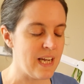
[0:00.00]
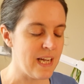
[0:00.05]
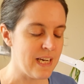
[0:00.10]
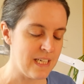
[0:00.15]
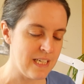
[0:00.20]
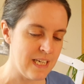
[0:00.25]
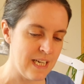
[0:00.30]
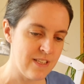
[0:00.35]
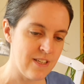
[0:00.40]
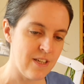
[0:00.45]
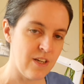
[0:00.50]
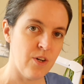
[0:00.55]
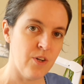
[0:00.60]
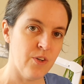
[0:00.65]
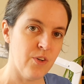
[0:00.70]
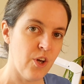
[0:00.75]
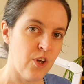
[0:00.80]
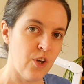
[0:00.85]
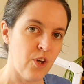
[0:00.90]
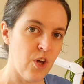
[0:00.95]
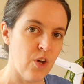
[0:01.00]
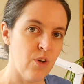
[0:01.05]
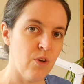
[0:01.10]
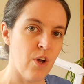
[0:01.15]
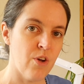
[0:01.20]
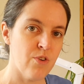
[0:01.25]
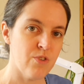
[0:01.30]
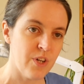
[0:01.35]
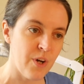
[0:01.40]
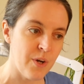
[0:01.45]
knit along
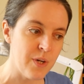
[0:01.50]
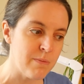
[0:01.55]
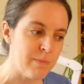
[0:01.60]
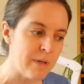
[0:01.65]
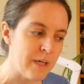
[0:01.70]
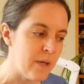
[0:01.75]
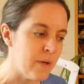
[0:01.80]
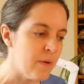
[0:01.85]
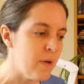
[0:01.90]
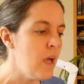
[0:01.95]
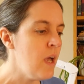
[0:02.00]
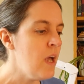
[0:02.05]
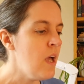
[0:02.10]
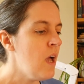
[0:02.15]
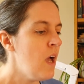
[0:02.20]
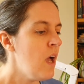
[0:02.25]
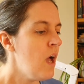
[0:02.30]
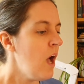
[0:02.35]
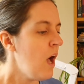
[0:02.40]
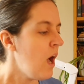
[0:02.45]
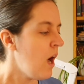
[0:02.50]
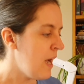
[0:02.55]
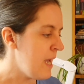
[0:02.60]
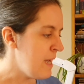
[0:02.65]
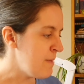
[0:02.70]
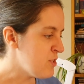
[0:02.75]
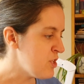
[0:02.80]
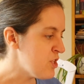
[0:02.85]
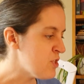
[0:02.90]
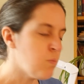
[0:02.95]
Go-Go Dynamo. I
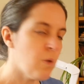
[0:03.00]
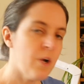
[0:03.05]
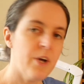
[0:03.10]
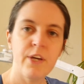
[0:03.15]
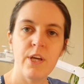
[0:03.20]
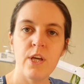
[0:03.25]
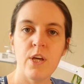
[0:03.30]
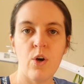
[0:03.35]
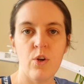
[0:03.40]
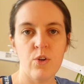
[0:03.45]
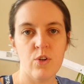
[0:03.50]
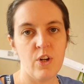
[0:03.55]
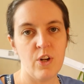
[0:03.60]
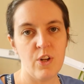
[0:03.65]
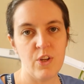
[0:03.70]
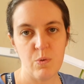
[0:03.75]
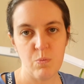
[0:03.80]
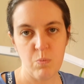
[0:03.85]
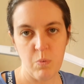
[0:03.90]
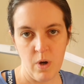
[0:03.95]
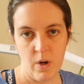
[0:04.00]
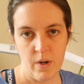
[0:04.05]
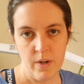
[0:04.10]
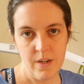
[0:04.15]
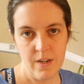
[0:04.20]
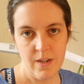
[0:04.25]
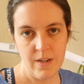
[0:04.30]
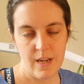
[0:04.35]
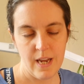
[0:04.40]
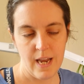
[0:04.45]
am just working on clue 1,
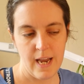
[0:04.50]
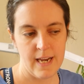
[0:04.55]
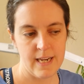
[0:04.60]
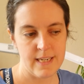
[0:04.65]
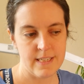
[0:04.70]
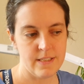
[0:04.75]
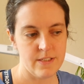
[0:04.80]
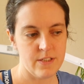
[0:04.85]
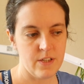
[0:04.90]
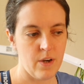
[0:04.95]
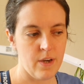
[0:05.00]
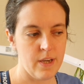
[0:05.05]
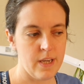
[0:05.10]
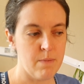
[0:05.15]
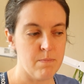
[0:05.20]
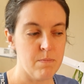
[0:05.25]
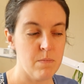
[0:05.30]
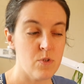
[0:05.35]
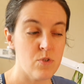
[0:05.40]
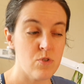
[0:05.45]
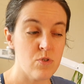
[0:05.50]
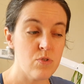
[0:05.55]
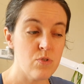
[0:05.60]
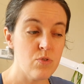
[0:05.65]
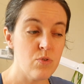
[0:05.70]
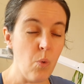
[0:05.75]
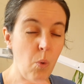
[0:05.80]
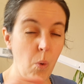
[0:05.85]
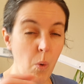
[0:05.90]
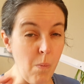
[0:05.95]
and I am
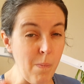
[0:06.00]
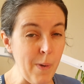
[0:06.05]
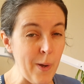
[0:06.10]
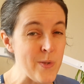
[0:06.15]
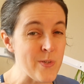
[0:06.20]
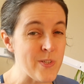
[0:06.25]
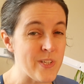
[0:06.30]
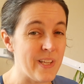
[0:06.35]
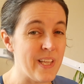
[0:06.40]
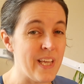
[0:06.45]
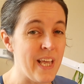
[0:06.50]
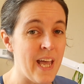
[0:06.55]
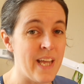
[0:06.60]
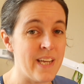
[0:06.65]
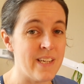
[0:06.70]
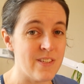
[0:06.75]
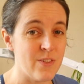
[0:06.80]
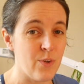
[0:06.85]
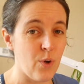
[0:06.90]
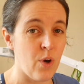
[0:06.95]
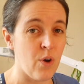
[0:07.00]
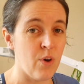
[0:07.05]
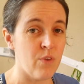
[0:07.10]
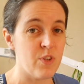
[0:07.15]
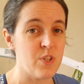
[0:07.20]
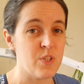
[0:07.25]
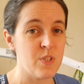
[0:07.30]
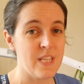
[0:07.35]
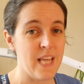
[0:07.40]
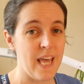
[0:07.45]
almost at the end of
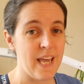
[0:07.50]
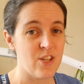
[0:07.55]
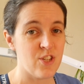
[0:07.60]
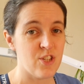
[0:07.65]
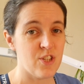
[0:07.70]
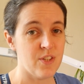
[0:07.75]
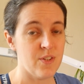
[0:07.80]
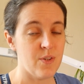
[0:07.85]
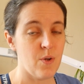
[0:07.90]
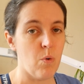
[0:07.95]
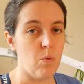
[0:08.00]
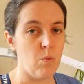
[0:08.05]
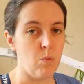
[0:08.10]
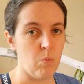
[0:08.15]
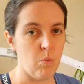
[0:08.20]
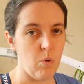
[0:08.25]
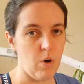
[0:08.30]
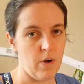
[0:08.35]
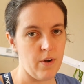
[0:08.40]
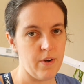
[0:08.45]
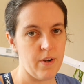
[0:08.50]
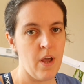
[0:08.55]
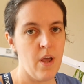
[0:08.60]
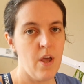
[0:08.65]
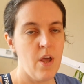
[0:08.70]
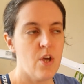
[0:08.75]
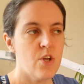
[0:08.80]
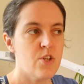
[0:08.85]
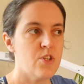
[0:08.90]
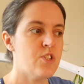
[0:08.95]
section 1.
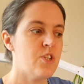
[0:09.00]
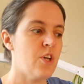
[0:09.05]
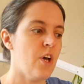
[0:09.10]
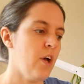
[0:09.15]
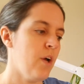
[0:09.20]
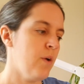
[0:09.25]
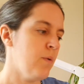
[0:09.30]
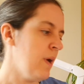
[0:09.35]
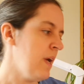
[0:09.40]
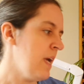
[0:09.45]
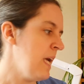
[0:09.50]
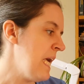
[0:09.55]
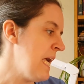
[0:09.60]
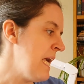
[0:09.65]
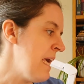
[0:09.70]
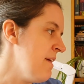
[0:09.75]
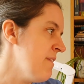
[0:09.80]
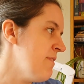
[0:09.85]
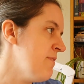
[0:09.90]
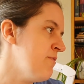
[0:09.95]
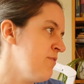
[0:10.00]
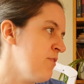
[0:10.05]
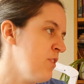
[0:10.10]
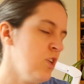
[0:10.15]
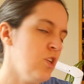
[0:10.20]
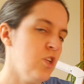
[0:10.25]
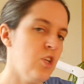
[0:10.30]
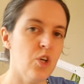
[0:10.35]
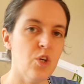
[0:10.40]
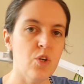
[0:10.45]
So if
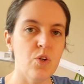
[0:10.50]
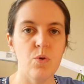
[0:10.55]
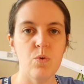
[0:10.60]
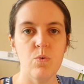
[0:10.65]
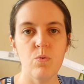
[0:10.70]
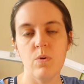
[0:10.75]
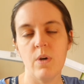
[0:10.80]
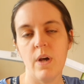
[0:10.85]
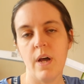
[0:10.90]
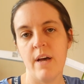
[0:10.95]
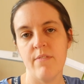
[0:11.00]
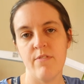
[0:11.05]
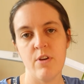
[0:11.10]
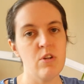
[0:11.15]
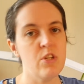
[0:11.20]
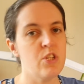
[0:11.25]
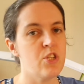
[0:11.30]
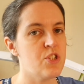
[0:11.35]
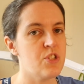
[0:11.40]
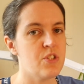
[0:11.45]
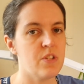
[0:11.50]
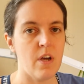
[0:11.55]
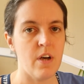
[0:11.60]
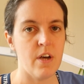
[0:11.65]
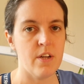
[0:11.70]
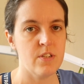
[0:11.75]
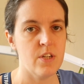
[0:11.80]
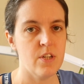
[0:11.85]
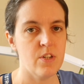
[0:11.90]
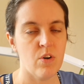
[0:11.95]
you have only just
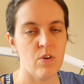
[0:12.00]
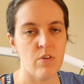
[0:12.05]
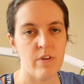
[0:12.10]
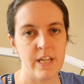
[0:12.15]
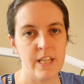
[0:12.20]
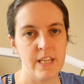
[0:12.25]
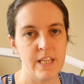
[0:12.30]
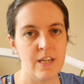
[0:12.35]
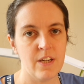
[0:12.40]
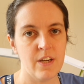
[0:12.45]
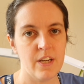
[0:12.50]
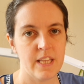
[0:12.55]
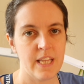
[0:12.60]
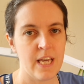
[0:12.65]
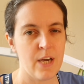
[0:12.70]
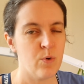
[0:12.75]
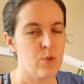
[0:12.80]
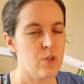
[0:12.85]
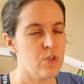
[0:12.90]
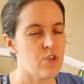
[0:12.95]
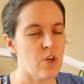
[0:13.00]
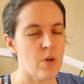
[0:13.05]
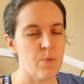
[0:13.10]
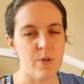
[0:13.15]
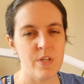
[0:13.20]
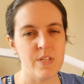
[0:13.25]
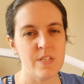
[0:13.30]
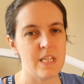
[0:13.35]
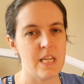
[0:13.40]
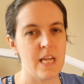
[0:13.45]
started or anything like that, or you don't
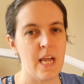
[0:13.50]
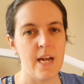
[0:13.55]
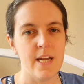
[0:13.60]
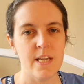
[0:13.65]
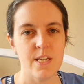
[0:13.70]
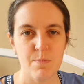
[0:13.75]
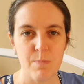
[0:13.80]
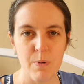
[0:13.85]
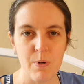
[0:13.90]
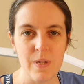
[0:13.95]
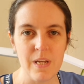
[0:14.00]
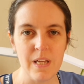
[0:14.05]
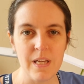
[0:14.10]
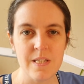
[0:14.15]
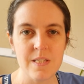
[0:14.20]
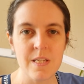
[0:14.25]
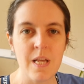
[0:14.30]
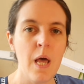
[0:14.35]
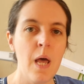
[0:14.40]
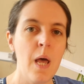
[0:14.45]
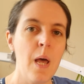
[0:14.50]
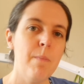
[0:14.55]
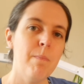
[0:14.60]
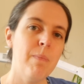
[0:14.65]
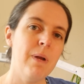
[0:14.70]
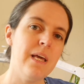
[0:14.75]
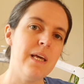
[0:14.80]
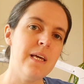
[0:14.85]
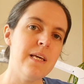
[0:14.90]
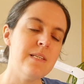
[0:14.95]
want to see any spoilers,
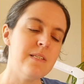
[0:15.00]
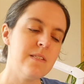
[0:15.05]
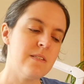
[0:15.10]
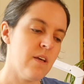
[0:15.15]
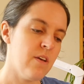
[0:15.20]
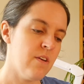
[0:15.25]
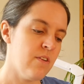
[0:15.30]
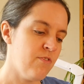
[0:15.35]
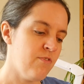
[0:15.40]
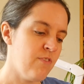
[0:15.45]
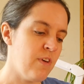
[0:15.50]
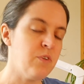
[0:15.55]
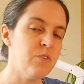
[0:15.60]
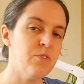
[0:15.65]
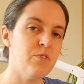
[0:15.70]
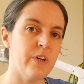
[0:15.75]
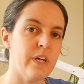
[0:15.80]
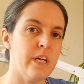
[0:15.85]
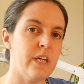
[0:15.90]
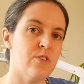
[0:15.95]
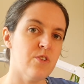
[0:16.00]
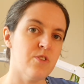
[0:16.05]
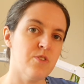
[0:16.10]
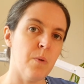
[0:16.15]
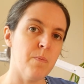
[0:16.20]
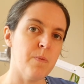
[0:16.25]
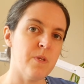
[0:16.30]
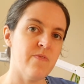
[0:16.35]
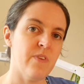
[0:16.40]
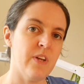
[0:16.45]
please feel free to
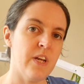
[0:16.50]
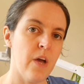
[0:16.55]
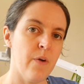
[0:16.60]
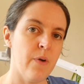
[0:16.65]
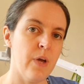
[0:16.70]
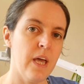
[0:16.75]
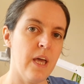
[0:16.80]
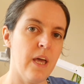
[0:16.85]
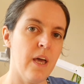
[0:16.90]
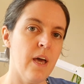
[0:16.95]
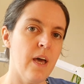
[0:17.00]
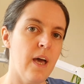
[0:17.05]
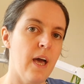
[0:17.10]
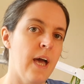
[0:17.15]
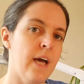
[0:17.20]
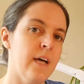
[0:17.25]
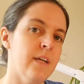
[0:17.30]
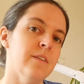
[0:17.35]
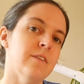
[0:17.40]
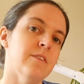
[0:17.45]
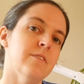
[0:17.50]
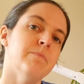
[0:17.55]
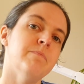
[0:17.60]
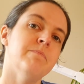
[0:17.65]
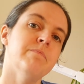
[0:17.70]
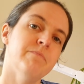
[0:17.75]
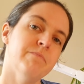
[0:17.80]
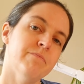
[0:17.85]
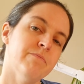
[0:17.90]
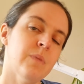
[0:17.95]
stop this video here, and
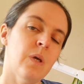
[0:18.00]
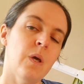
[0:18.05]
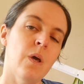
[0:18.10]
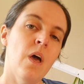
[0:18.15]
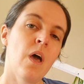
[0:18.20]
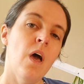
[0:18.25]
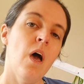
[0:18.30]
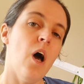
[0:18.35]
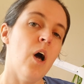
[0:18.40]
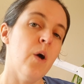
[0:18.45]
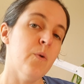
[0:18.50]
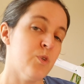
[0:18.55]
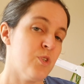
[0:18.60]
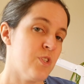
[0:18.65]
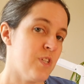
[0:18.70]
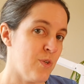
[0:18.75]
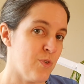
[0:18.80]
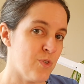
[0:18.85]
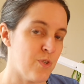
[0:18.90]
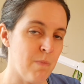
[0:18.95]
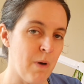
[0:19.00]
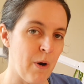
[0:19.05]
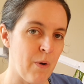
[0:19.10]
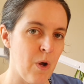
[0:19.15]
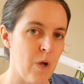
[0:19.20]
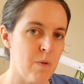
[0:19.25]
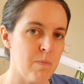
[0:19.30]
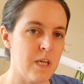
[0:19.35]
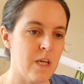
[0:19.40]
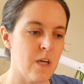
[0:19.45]
I will see you
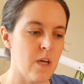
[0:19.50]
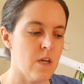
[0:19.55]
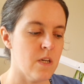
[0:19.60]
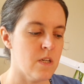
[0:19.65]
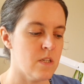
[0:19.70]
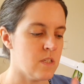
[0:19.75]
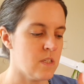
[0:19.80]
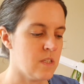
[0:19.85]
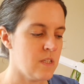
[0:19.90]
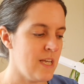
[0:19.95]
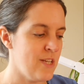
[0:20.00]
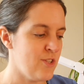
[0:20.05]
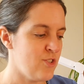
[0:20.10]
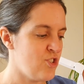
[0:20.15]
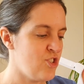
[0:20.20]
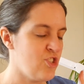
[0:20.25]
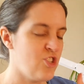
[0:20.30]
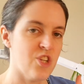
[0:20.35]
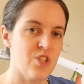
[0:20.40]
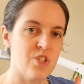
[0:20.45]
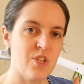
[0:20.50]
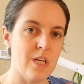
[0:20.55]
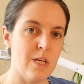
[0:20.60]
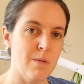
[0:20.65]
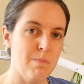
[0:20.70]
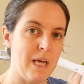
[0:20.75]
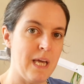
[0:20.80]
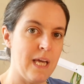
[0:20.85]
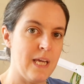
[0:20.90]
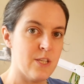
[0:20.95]
tomorrow, because it's just going to
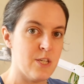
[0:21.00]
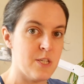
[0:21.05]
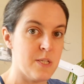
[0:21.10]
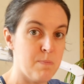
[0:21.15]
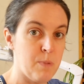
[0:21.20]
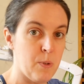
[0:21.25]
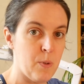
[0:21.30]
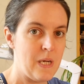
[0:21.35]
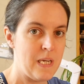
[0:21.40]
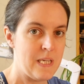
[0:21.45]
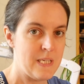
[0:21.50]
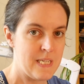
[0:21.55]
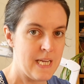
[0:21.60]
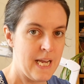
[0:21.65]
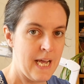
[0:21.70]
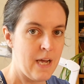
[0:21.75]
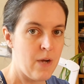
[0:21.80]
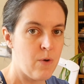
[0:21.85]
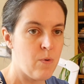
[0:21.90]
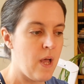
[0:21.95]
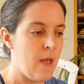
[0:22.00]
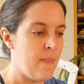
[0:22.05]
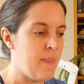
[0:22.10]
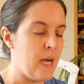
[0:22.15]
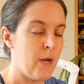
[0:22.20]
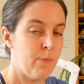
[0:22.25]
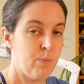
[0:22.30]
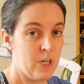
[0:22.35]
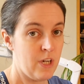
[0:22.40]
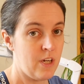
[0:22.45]
be the spoilers now, and then
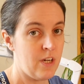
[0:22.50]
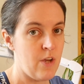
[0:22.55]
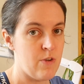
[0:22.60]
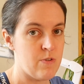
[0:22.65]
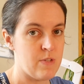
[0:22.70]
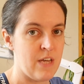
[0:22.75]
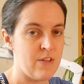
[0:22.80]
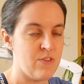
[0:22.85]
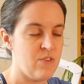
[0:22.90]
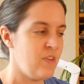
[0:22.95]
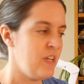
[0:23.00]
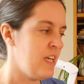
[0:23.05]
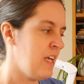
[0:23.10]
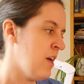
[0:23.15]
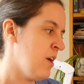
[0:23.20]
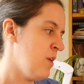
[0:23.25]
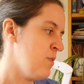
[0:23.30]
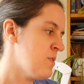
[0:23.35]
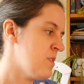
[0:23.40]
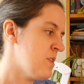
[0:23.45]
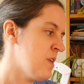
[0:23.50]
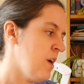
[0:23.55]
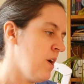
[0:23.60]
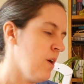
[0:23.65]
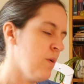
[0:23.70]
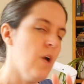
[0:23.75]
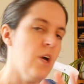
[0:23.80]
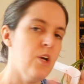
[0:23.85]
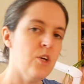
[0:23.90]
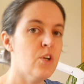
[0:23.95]
I'm going to close out the video.
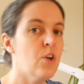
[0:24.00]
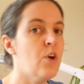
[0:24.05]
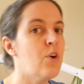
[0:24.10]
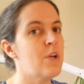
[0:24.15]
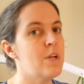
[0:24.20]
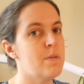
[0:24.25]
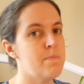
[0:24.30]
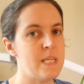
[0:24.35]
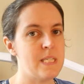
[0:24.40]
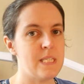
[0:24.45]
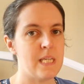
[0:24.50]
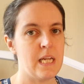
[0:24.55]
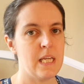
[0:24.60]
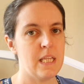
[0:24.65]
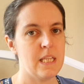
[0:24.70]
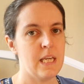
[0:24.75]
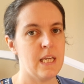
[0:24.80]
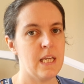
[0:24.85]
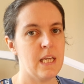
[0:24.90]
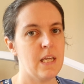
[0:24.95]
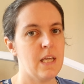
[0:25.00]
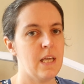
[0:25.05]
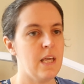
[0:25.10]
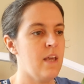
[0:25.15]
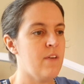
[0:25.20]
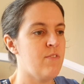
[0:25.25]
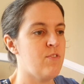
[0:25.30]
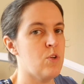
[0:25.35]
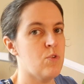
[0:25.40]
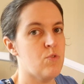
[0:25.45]
So you're not going to miss anything
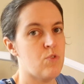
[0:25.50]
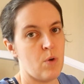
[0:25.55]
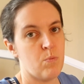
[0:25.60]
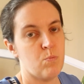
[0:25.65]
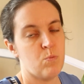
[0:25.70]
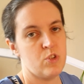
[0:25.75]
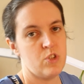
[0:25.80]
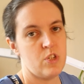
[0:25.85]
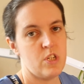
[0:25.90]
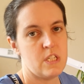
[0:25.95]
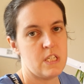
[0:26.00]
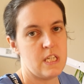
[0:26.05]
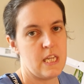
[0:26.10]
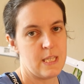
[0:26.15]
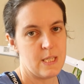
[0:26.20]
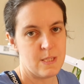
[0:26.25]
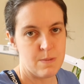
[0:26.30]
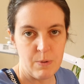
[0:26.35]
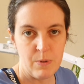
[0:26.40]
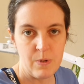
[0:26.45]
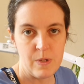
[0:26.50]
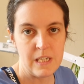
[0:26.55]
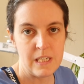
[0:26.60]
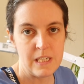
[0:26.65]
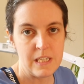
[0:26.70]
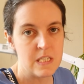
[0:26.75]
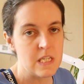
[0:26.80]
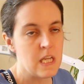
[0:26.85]
if you don't want to see the spoilers.